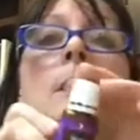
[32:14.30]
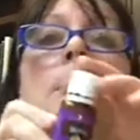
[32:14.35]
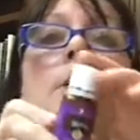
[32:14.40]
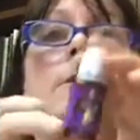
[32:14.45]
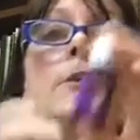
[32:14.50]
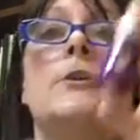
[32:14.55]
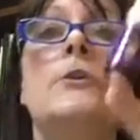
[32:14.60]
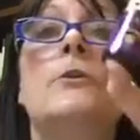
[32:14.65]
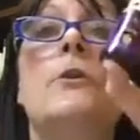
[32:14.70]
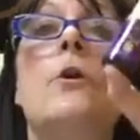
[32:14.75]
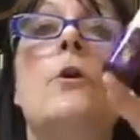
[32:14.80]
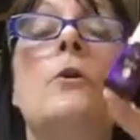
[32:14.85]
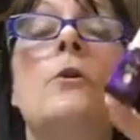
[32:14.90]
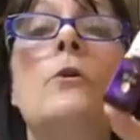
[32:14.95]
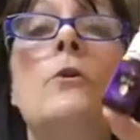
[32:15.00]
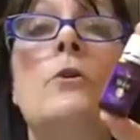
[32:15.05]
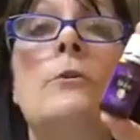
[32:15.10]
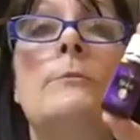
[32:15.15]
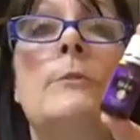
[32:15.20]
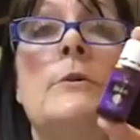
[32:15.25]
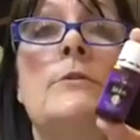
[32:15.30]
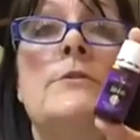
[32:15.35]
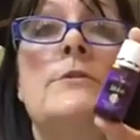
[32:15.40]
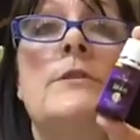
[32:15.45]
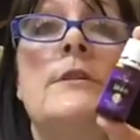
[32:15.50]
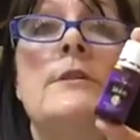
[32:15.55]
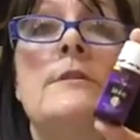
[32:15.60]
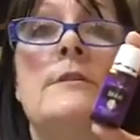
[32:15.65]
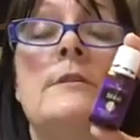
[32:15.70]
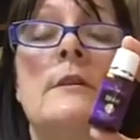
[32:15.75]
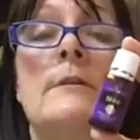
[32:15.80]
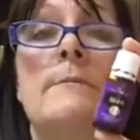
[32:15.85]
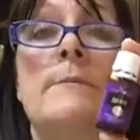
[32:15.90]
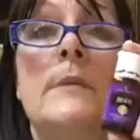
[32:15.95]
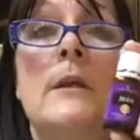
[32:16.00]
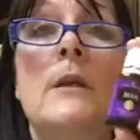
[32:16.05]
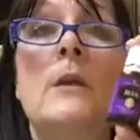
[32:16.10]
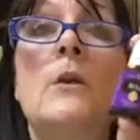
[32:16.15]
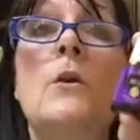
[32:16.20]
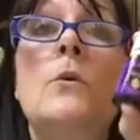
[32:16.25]
Your whole hormone system
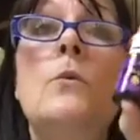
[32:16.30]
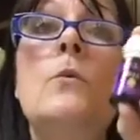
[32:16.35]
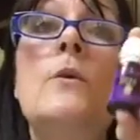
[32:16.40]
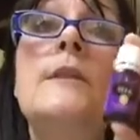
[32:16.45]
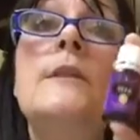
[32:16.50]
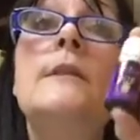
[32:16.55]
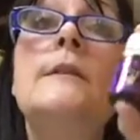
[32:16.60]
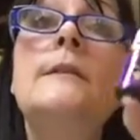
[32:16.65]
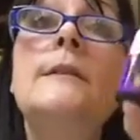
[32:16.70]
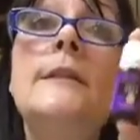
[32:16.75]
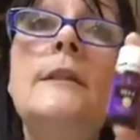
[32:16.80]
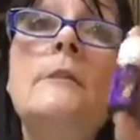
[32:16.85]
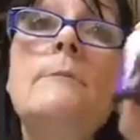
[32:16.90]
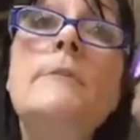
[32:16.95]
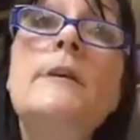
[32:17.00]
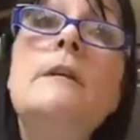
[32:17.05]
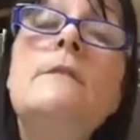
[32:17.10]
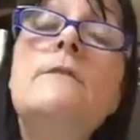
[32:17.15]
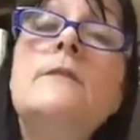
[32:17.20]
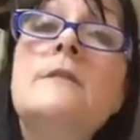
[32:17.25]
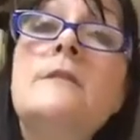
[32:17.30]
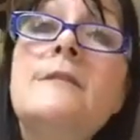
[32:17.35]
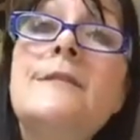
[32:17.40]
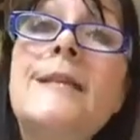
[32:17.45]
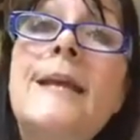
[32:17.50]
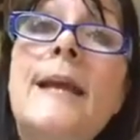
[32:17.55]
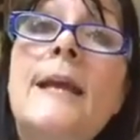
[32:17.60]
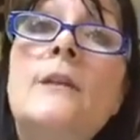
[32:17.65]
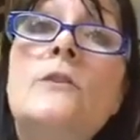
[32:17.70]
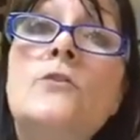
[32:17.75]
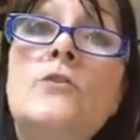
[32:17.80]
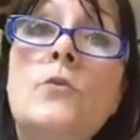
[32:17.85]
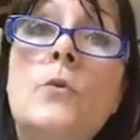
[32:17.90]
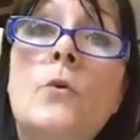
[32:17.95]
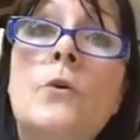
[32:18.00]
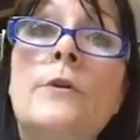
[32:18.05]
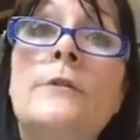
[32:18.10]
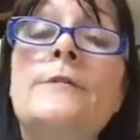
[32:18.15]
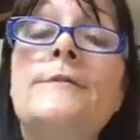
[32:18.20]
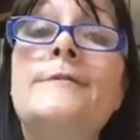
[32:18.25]
with a little bit of a slant
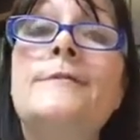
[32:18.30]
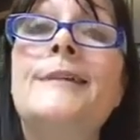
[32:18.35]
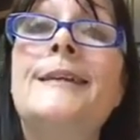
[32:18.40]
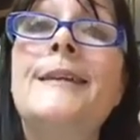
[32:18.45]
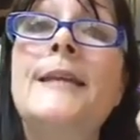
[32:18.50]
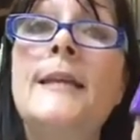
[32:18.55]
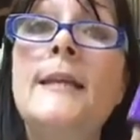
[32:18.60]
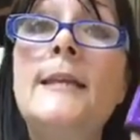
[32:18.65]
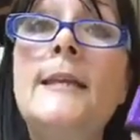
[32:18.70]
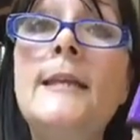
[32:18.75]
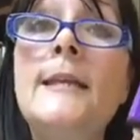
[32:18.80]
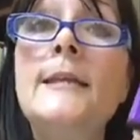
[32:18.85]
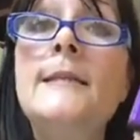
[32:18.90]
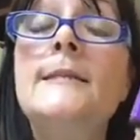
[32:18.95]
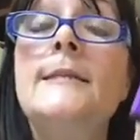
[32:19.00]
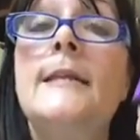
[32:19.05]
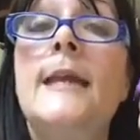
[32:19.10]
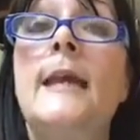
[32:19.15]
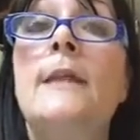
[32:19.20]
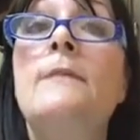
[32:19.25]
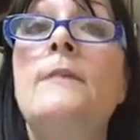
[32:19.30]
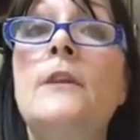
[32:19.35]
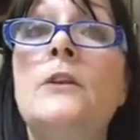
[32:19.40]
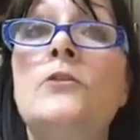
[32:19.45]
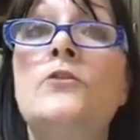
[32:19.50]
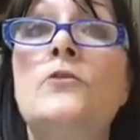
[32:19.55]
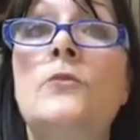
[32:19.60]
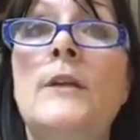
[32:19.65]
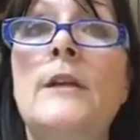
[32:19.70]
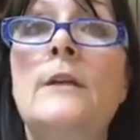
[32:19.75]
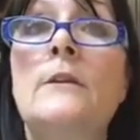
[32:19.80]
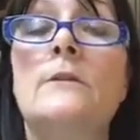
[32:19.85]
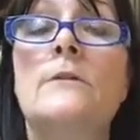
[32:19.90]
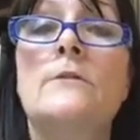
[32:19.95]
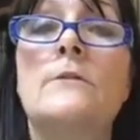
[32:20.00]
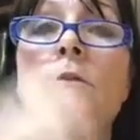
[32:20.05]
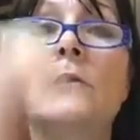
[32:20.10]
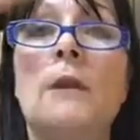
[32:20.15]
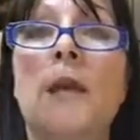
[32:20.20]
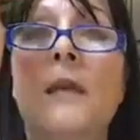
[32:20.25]
towards the kidneys and the
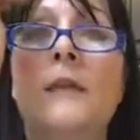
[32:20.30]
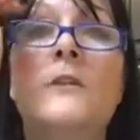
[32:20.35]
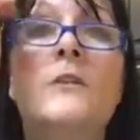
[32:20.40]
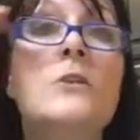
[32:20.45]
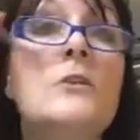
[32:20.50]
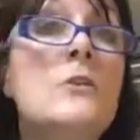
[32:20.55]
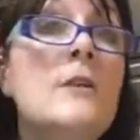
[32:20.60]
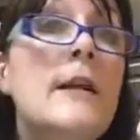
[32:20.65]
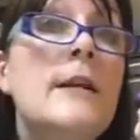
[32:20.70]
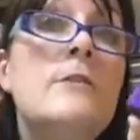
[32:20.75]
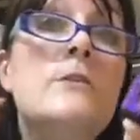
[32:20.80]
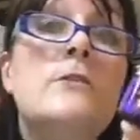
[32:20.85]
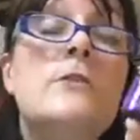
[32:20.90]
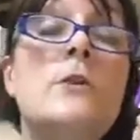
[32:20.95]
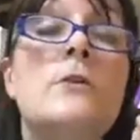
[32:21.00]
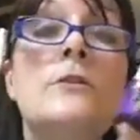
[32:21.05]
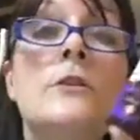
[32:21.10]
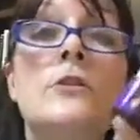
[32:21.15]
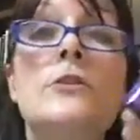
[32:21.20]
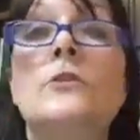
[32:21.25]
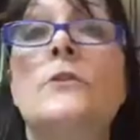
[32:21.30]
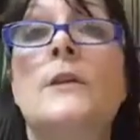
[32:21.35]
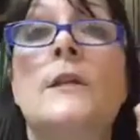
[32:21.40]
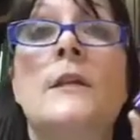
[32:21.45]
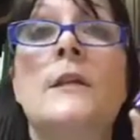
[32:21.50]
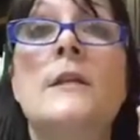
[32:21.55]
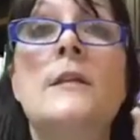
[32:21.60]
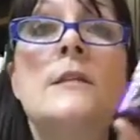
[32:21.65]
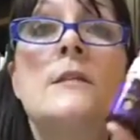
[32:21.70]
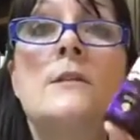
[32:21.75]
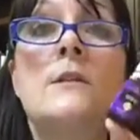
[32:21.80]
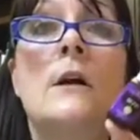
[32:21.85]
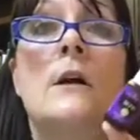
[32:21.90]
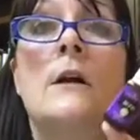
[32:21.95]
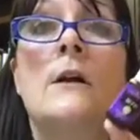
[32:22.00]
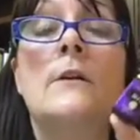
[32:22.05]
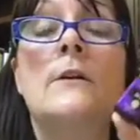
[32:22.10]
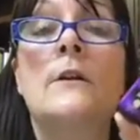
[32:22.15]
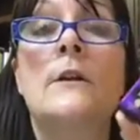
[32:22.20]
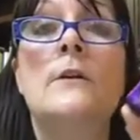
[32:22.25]
adrenals, okay? Did you guys know that your kidneys
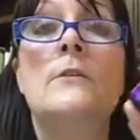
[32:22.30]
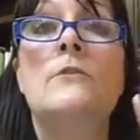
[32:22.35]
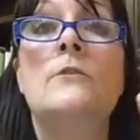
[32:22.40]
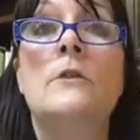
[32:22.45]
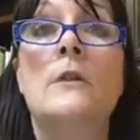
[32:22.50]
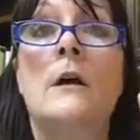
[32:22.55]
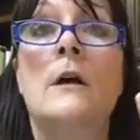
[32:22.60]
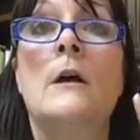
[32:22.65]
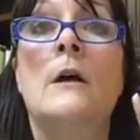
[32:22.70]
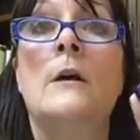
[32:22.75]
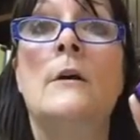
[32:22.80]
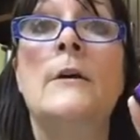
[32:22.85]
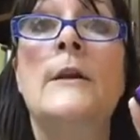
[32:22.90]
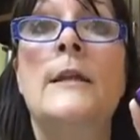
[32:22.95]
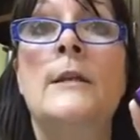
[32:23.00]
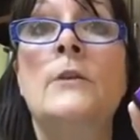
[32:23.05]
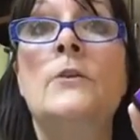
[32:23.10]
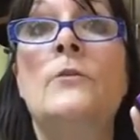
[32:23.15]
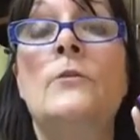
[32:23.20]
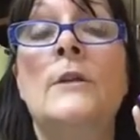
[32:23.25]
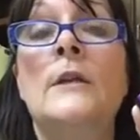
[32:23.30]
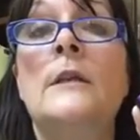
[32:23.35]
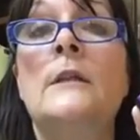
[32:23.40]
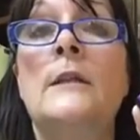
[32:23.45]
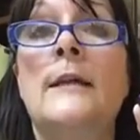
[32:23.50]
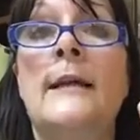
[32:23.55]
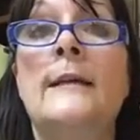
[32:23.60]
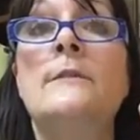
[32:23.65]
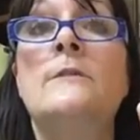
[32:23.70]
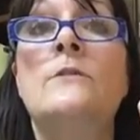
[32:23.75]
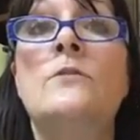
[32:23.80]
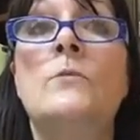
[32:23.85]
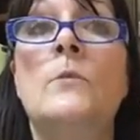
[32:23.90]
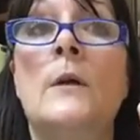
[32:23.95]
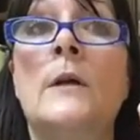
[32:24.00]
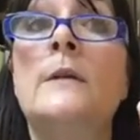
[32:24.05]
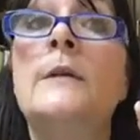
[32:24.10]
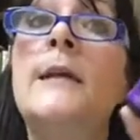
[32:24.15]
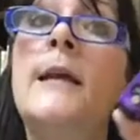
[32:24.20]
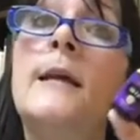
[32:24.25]
are endocrine glands as
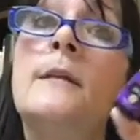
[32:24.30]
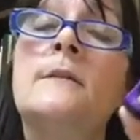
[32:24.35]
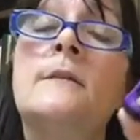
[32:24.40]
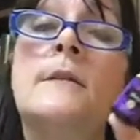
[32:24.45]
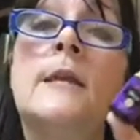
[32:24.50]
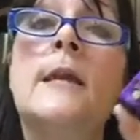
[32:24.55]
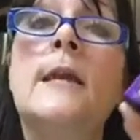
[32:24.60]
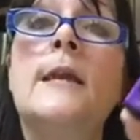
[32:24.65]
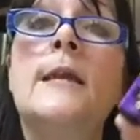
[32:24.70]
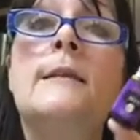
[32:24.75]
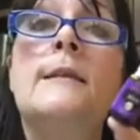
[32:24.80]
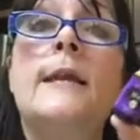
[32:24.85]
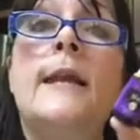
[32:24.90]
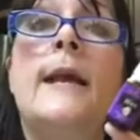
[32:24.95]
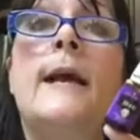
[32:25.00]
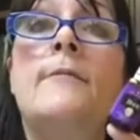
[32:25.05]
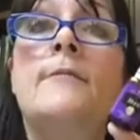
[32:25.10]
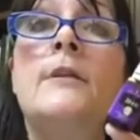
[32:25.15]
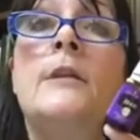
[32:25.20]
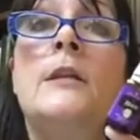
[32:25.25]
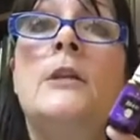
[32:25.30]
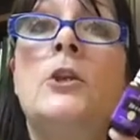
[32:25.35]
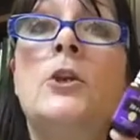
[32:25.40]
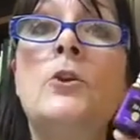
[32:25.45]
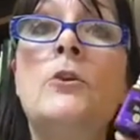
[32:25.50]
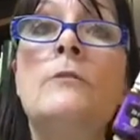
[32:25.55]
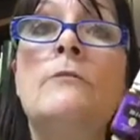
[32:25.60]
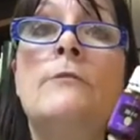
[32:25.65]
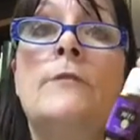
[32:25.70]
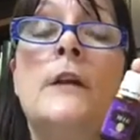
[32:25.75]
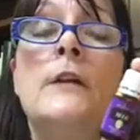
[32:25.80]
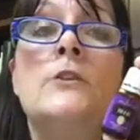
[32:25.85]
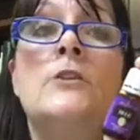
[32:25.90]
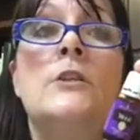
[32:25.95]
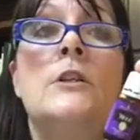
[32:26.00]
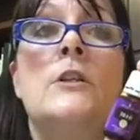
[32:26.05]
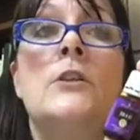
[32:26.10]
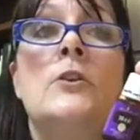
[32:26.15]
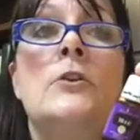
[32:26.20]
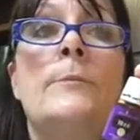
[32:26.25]
well? Yes, they have an endocrine
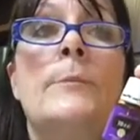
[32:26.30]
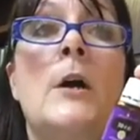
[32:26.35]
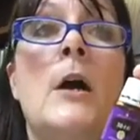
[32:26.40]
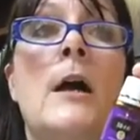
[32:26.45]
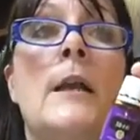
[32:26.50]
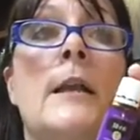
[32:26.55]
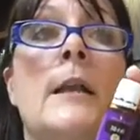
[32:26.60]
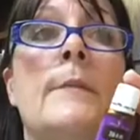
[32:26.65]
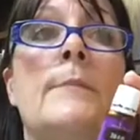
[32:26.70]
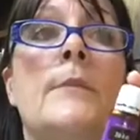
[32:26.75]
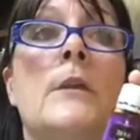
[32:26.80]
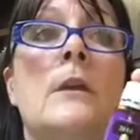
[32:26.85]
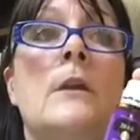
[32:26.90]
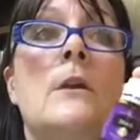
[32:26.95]
function in your body.